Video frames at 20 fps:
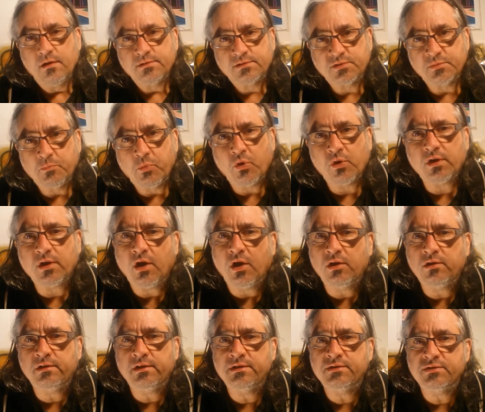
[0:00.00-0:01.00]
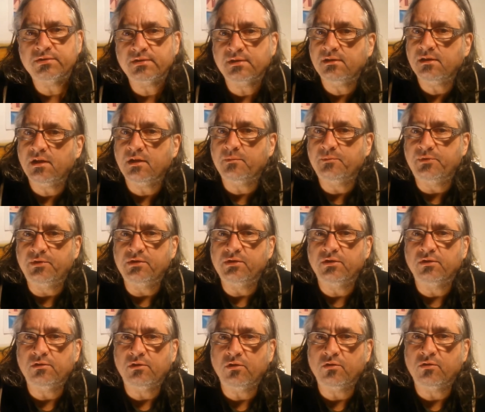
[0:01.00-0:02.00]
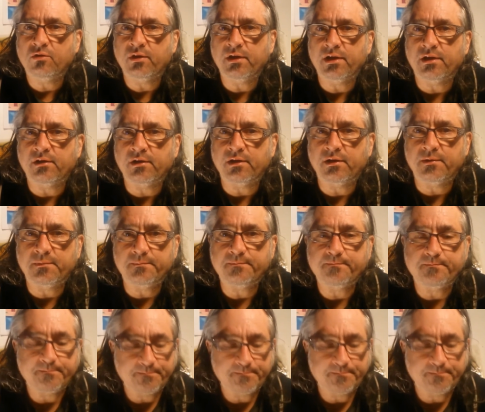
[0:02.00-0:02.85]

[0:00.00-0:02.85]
Support all ages clubs in your local area.